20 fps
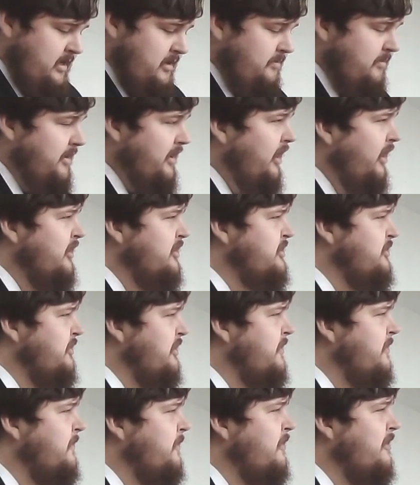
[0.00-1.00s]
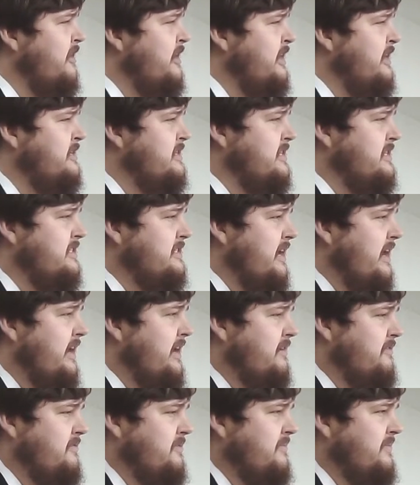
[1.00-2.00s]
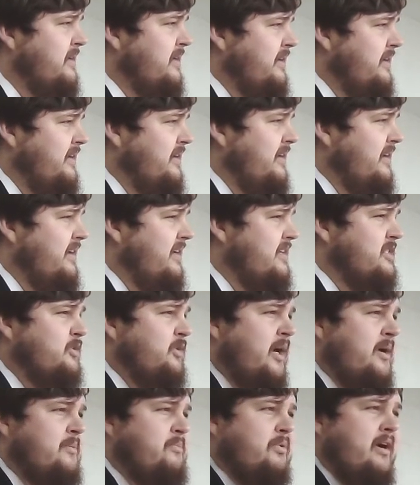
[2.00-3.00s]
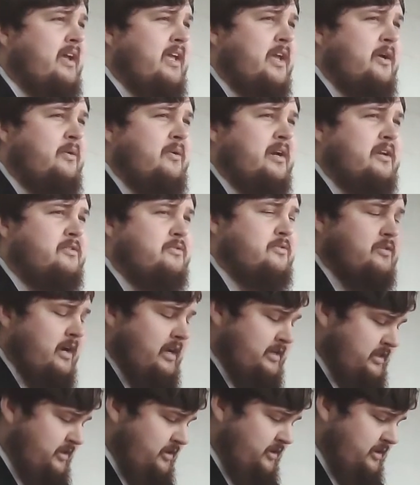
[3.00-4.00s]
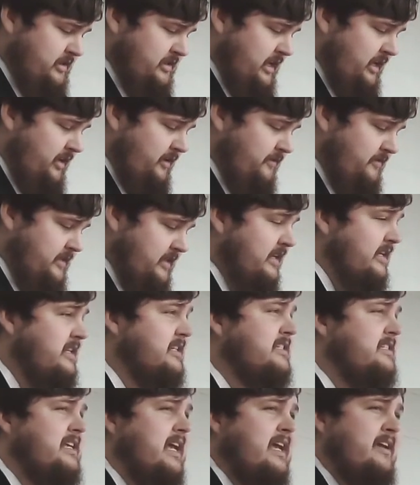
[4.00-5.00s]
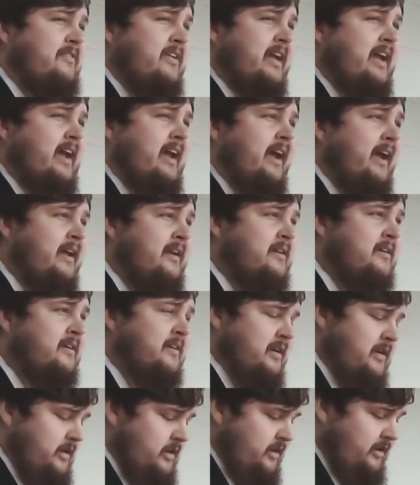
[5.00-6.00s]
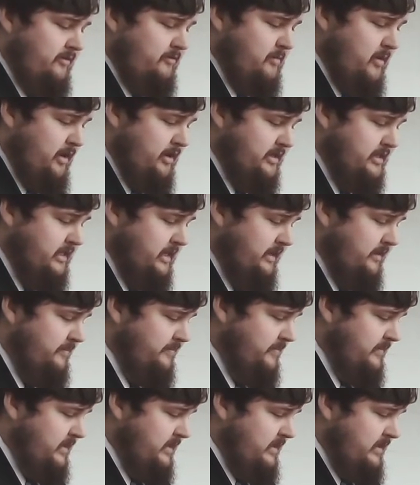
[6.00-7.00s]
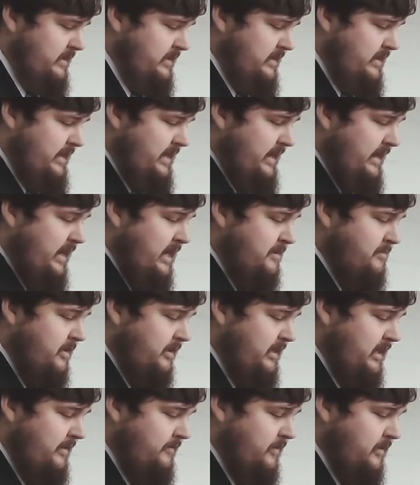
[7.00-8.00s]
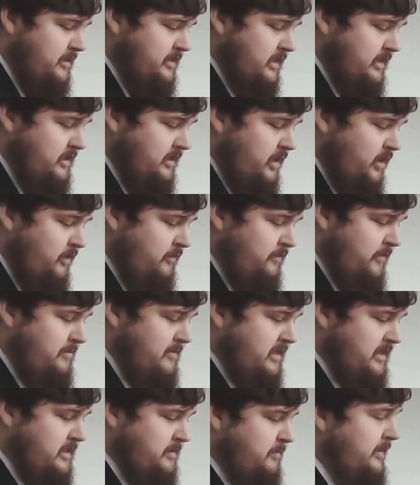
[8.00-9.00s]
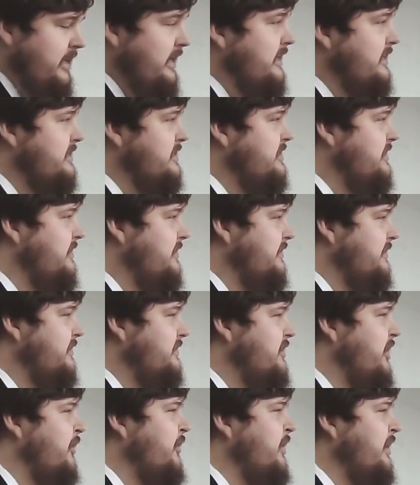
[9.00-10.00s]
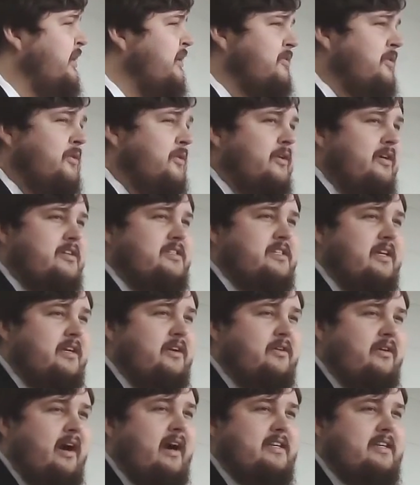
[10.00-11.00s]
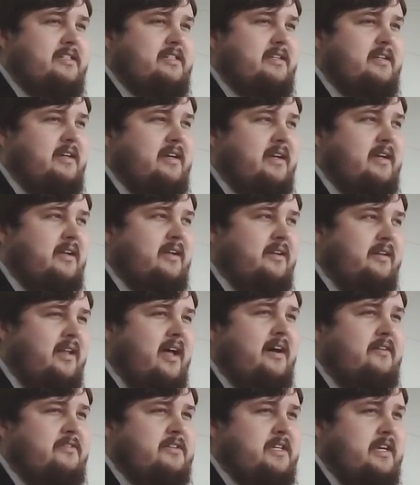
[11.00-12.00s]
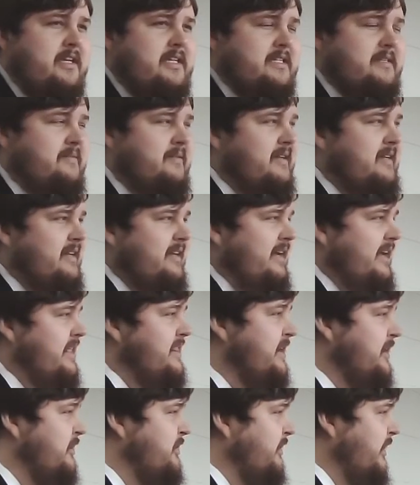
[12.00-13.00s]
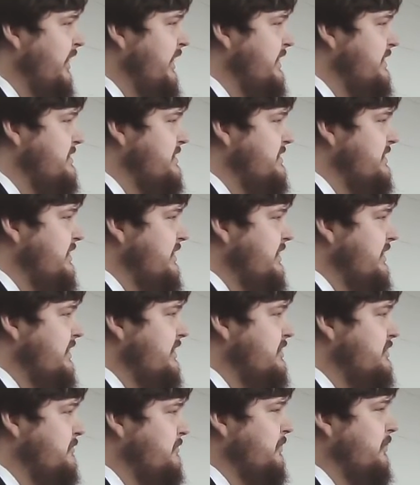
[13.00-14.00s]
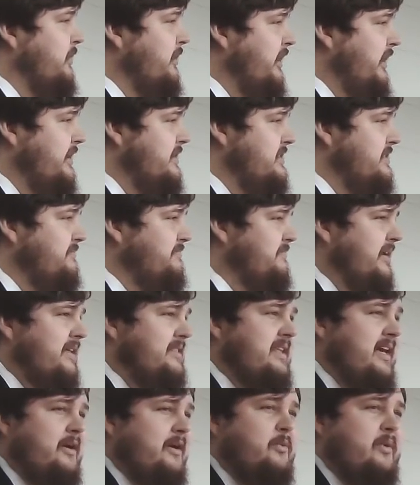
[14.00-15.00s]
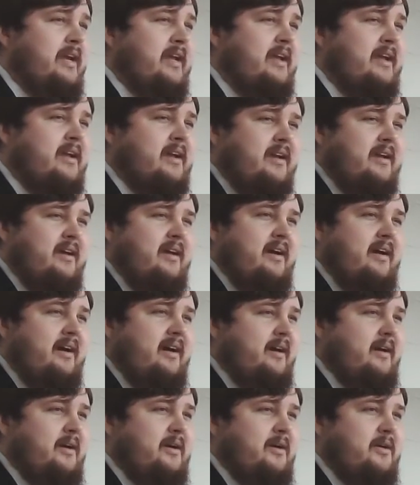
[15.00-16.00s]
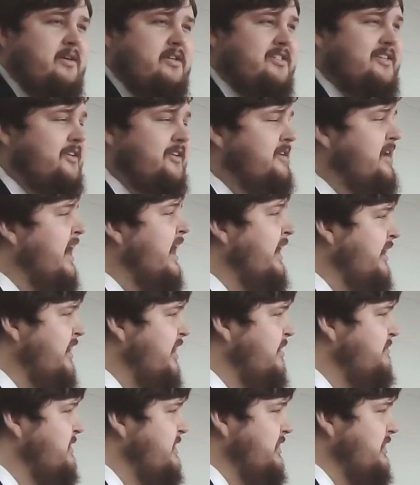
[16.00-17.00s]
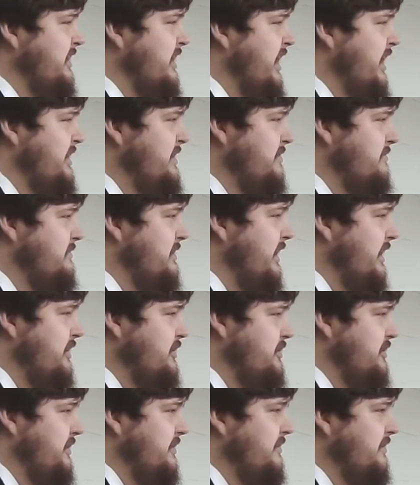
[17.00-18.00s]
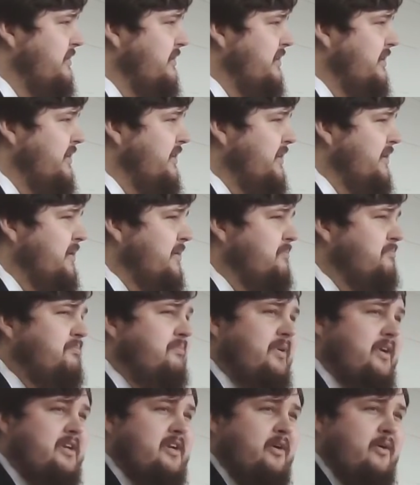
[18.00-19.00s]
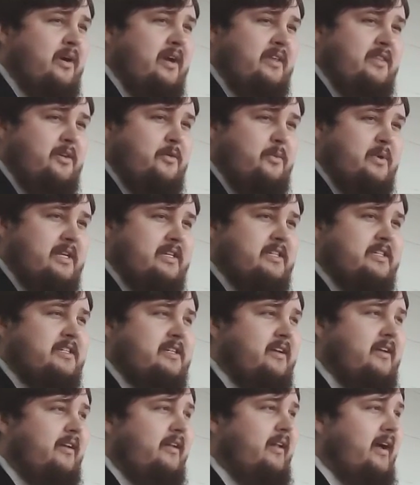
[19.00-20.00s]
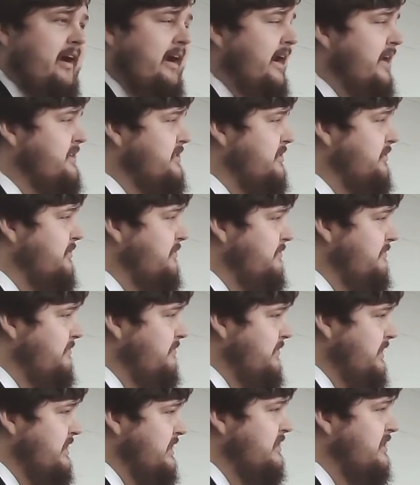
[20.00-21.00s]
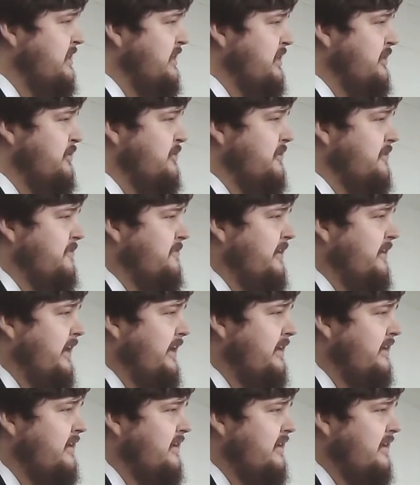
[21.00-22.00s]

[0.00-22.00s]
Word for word: but also authority to save. And so I pray you would entrust yourself to his saving hand of mercy. And again, believers, let's go from this place knowing, of course, that Christ loves us and that Christ is for us and that we uh, shall not come into condemnation, but knowing that we still ought to continue the fight